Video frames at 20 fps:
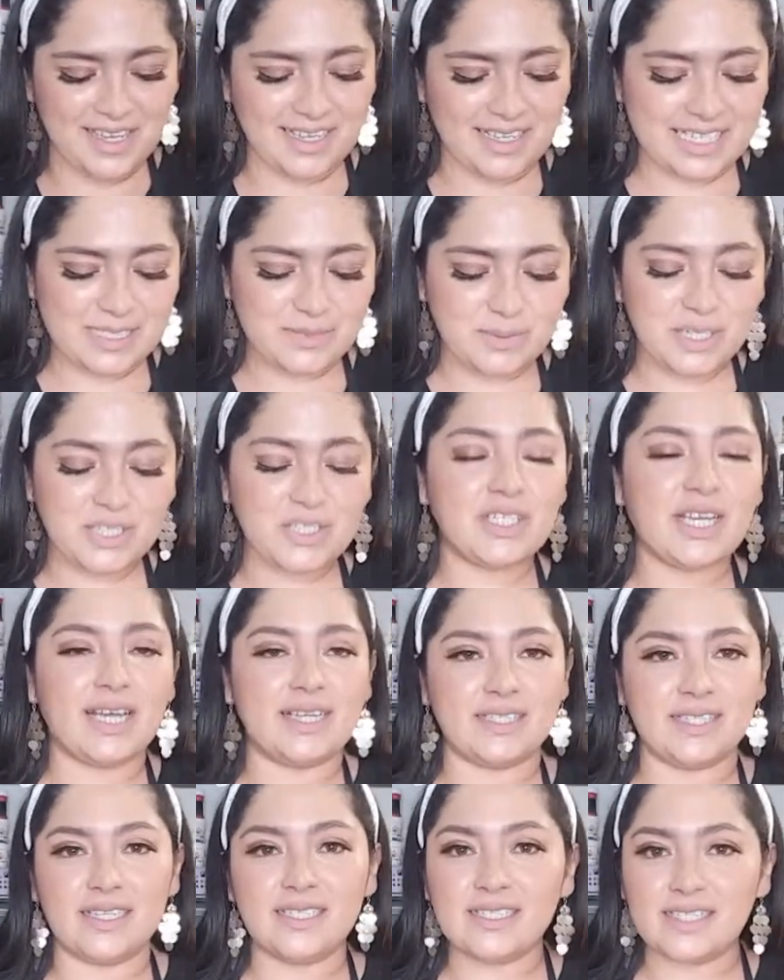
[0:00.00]
It's because she
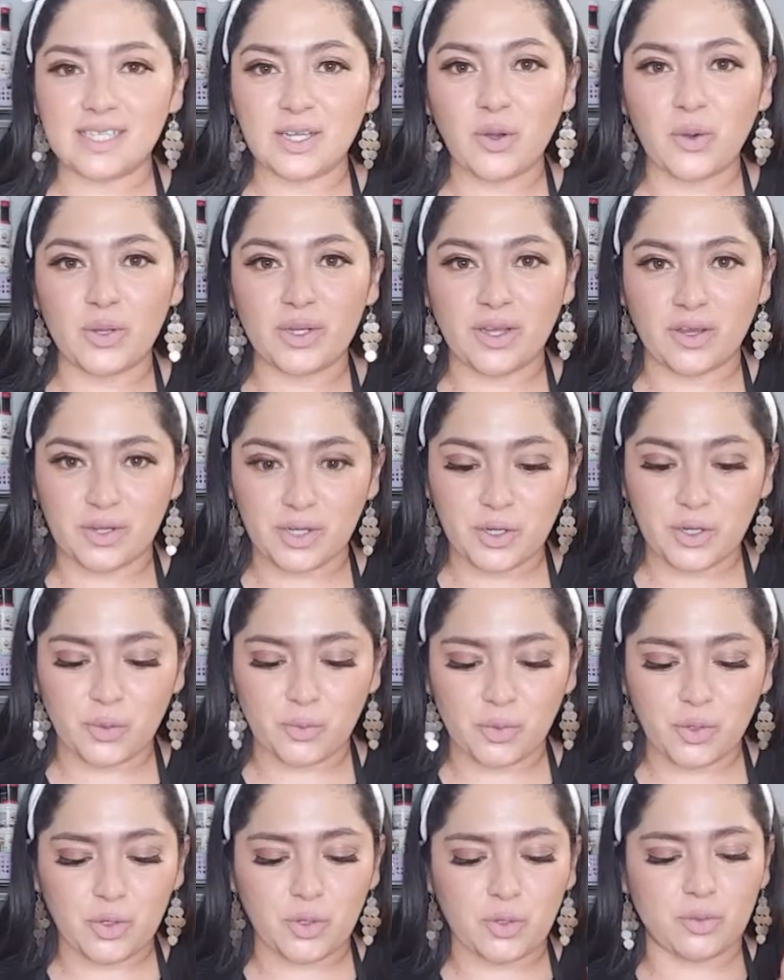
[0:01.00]
has AC going on in her
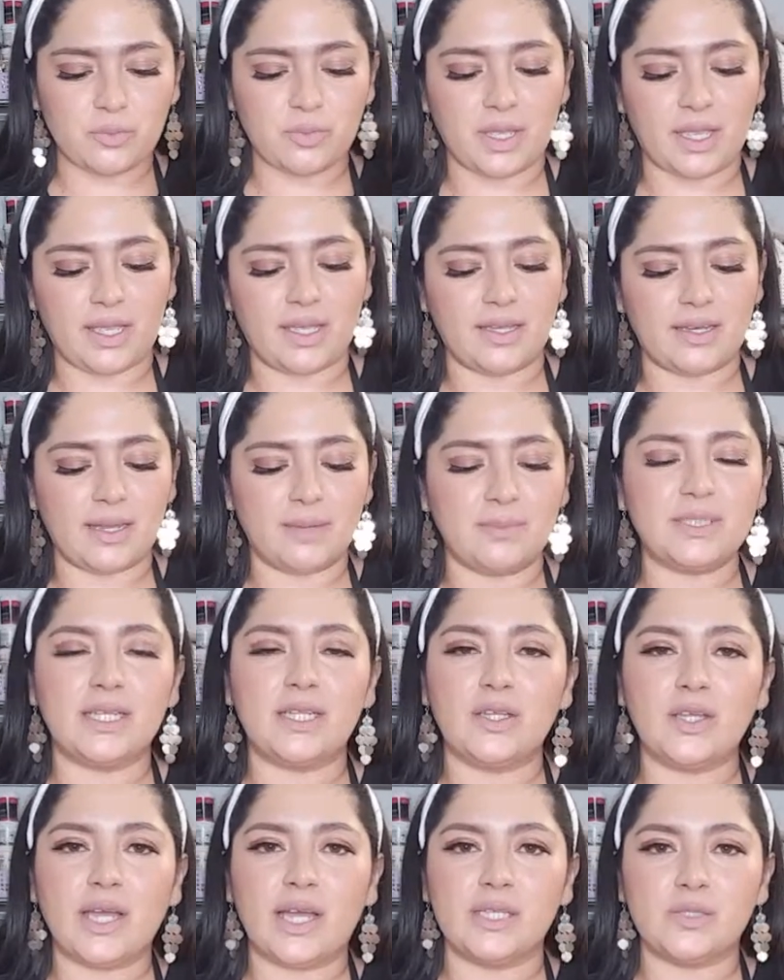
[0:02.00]
room, and I'm
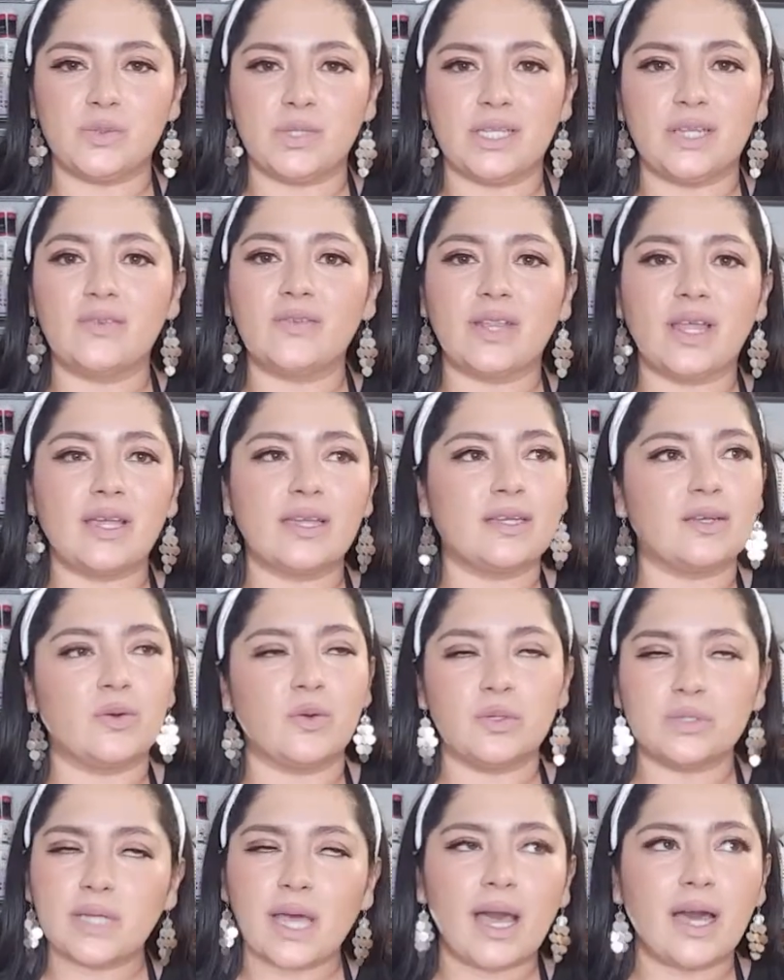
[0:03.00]
telling you guys, we live like in an
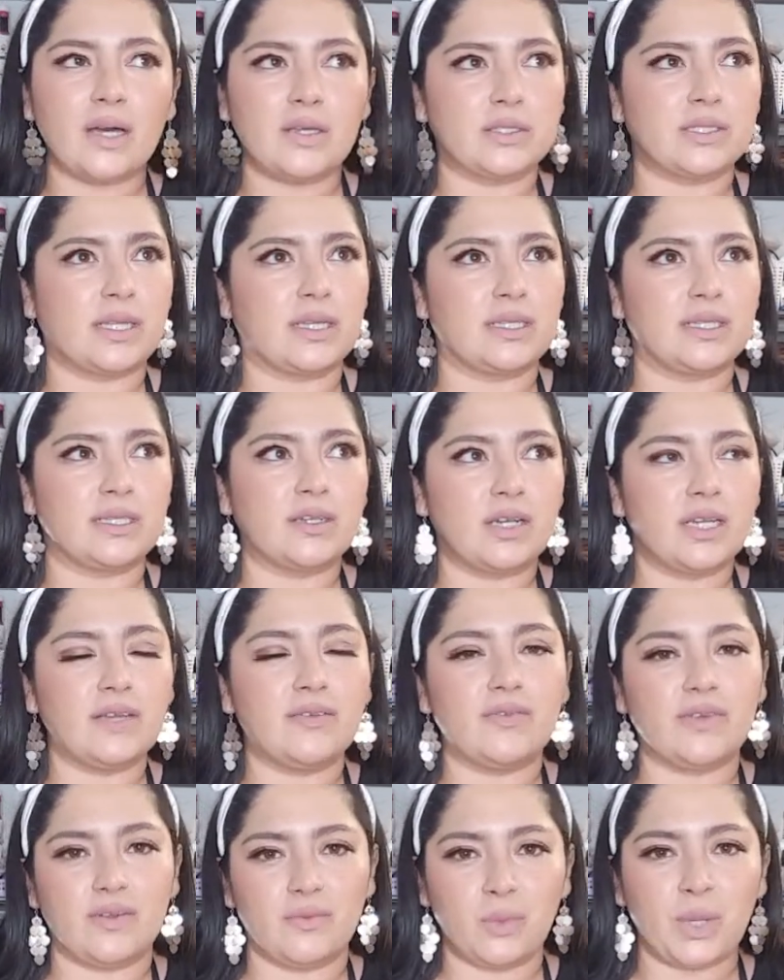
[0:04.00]
old house. Like
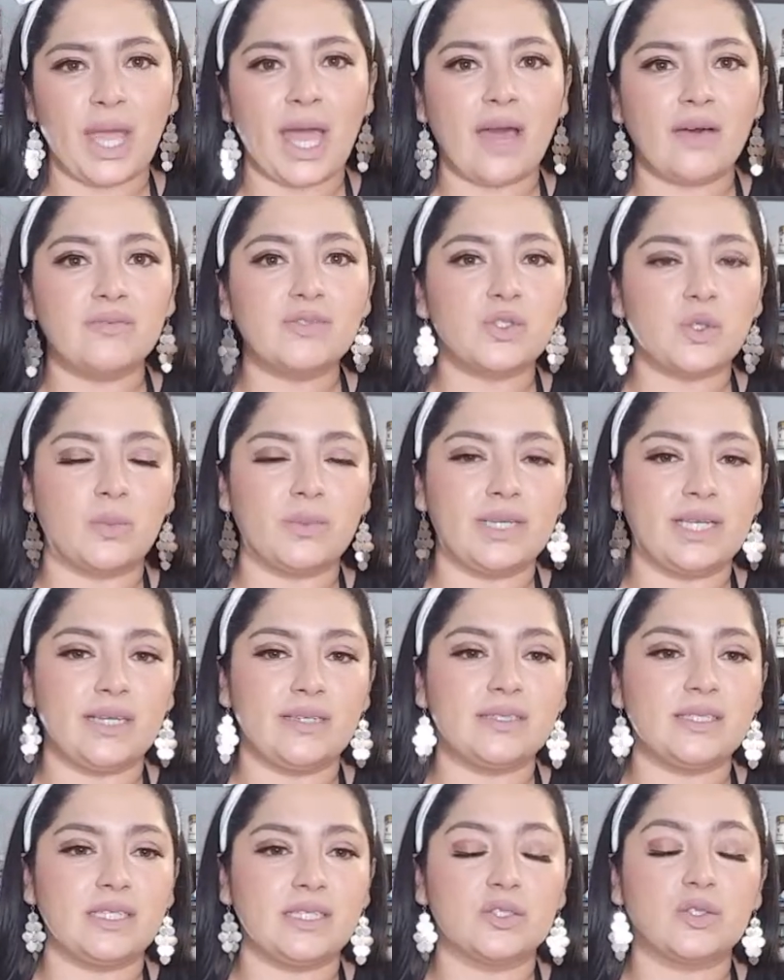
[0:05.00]
literally, we have so many
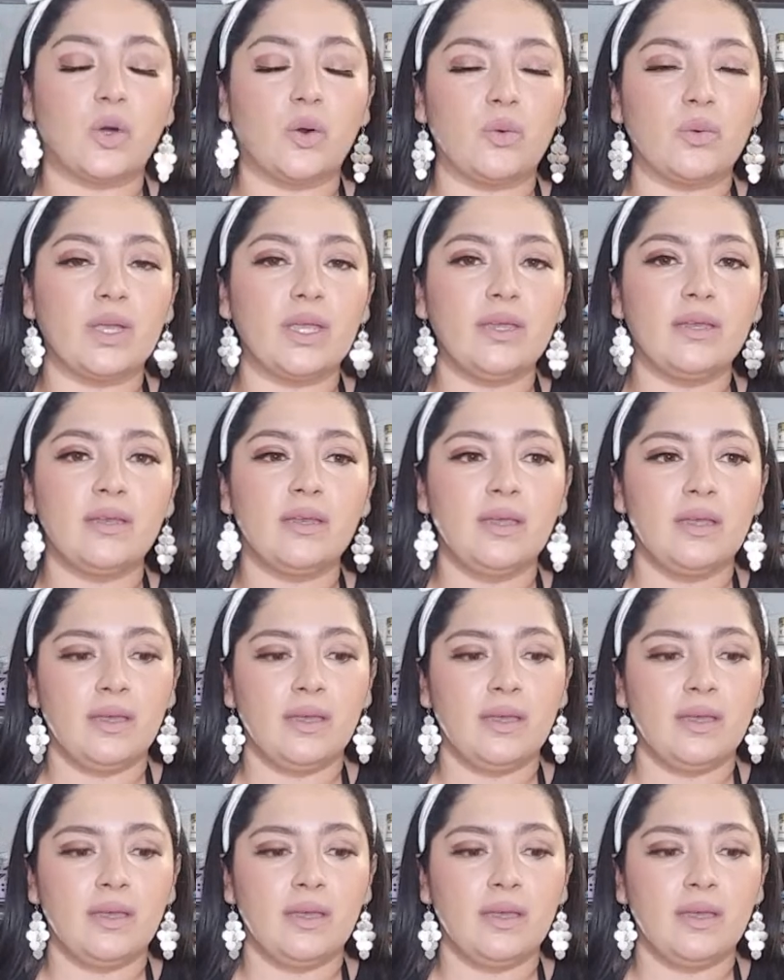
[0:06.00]
ACs going.